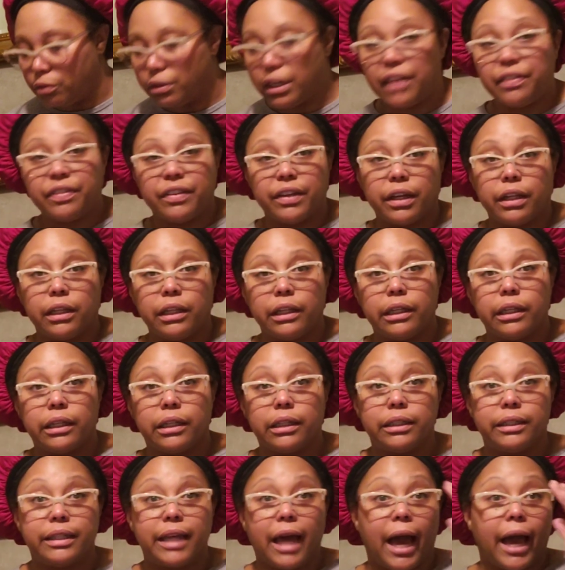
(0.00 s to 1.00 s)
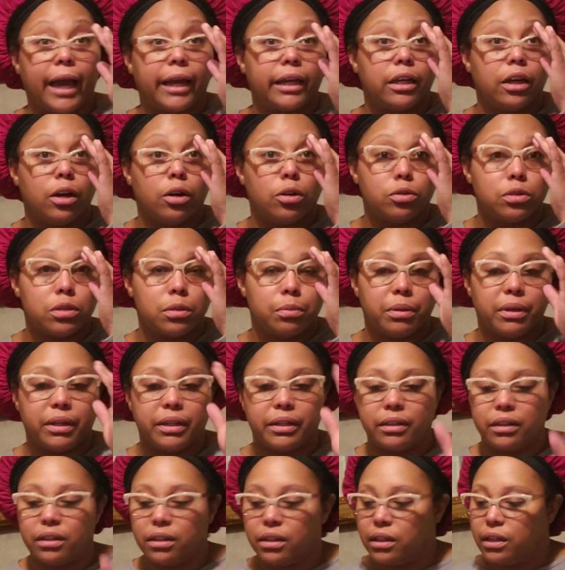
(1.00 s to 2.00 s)
Nothing clinically diagnosed,
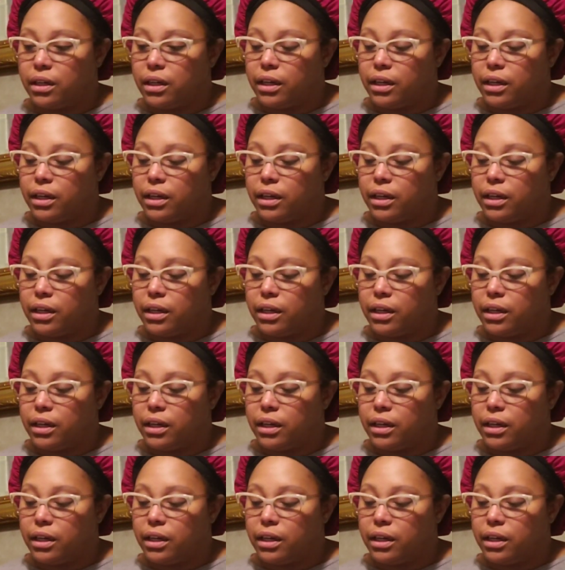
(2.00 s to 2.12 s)
but